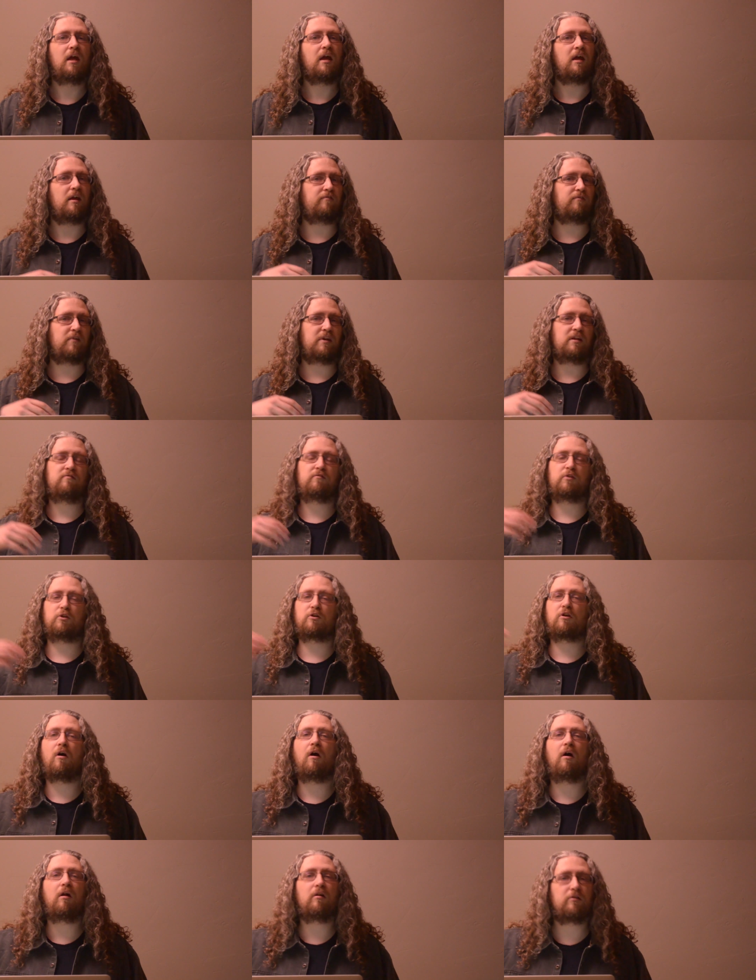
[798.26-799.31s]
if any of your
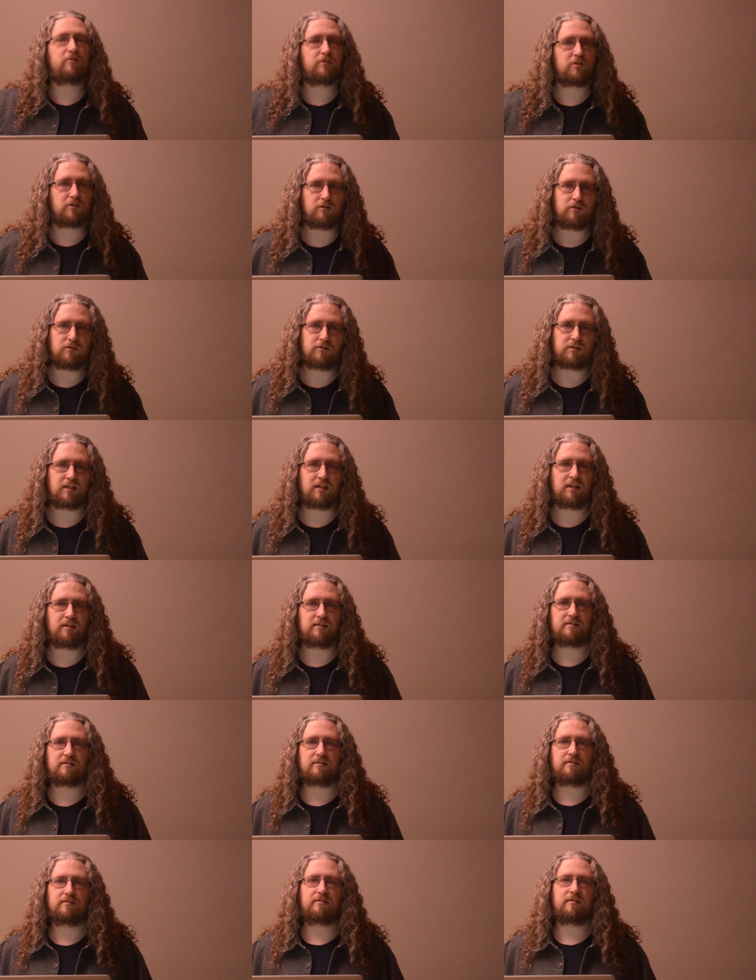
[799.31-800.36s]
callers are using
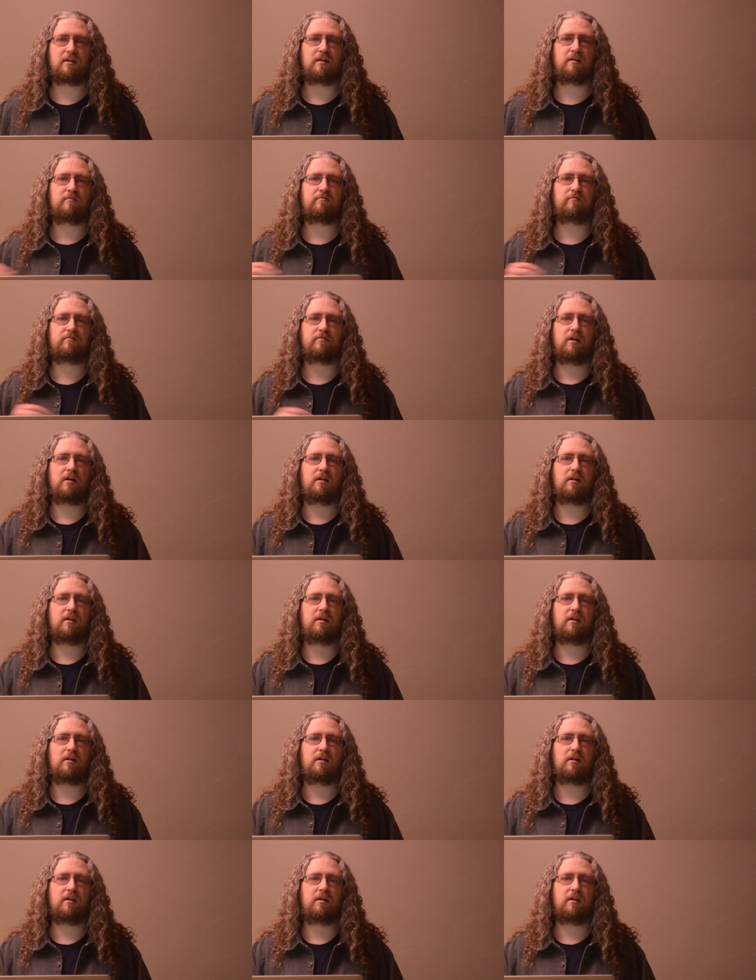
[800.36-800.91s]
instance of,